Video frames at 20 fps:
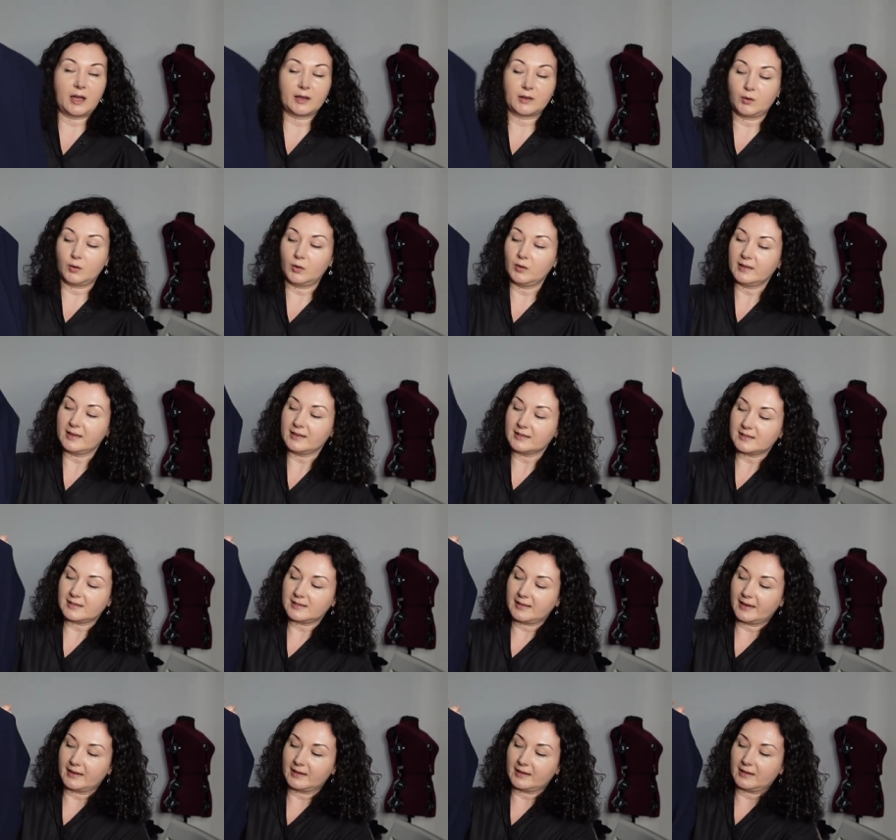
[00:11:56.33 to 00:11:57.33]
I call it
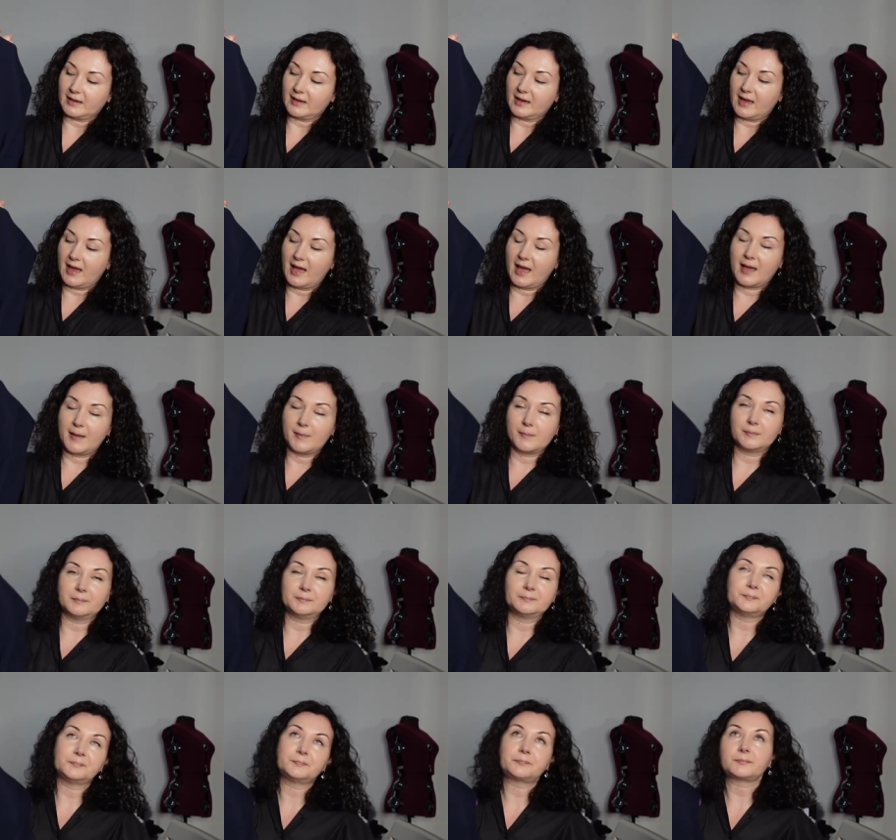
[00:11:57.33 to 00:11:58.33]
like um,